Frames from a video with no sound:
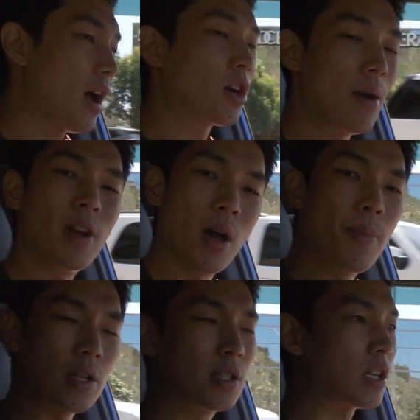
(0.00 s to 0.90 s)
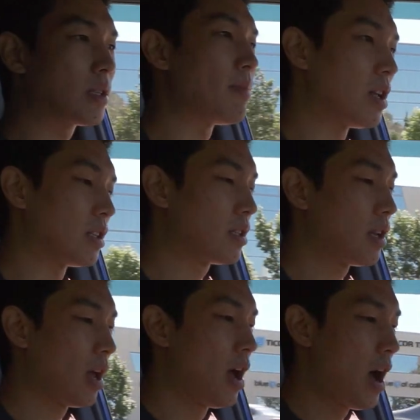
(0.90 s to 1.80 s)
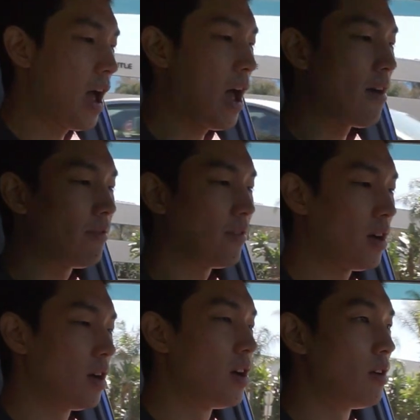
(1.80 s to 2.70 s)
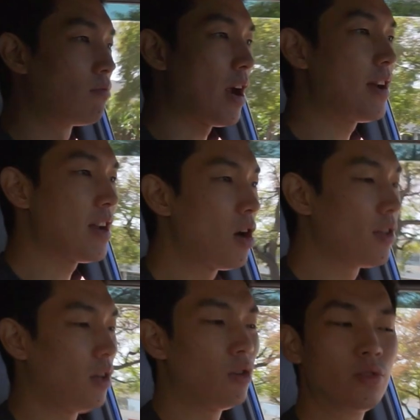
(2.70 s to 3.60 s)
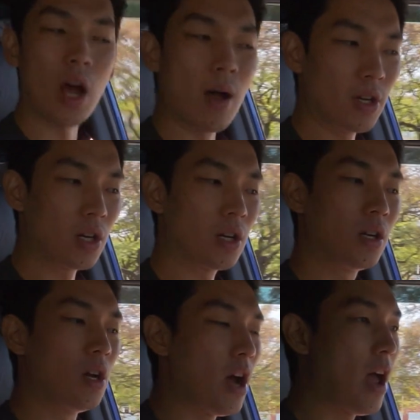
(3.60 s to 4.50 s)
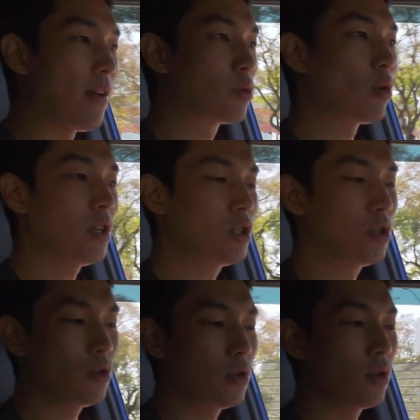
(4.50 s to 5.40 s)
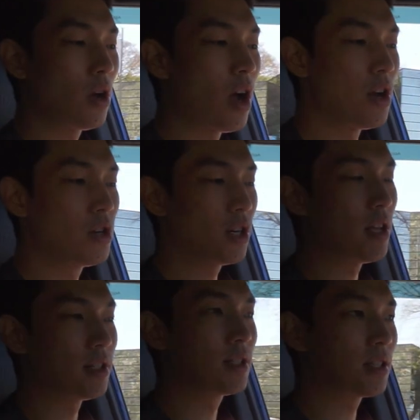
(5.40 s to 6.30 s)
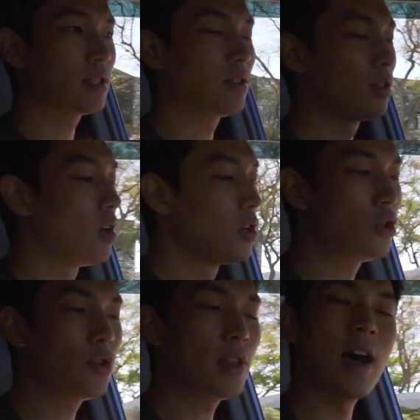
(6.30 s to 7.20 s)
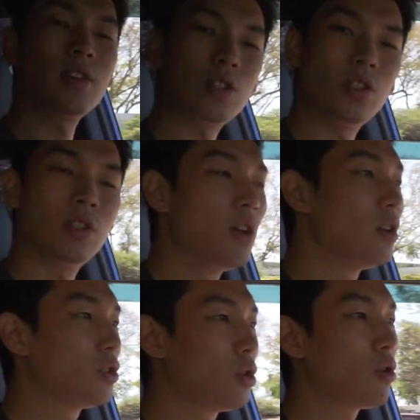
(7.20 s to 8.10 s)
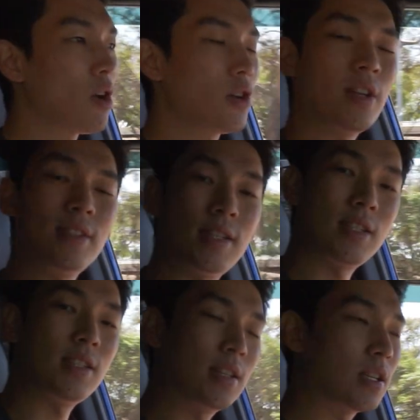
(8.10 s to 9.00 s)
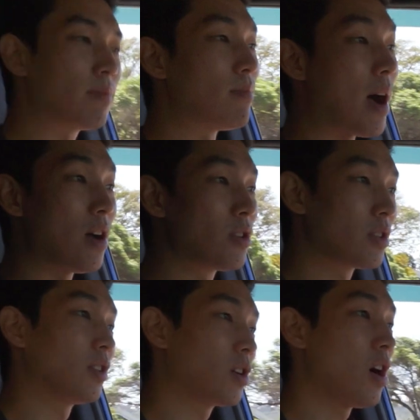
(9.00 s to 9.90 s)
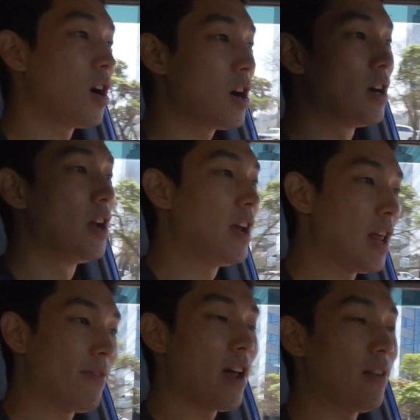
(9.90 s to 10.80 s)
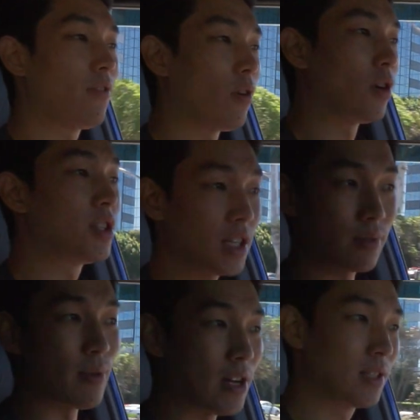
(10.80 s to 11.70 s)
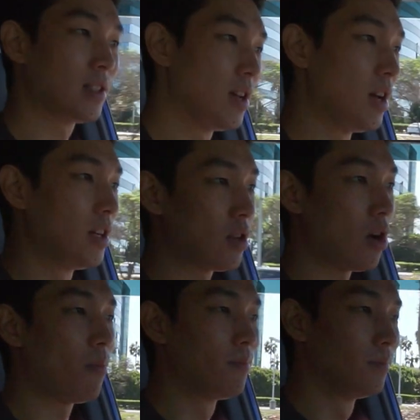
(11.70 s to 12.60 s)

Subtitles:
coming up on 6 months. I have, right now on the odometer, I have 2,266 miles on the car, and I've had it for 6 months. So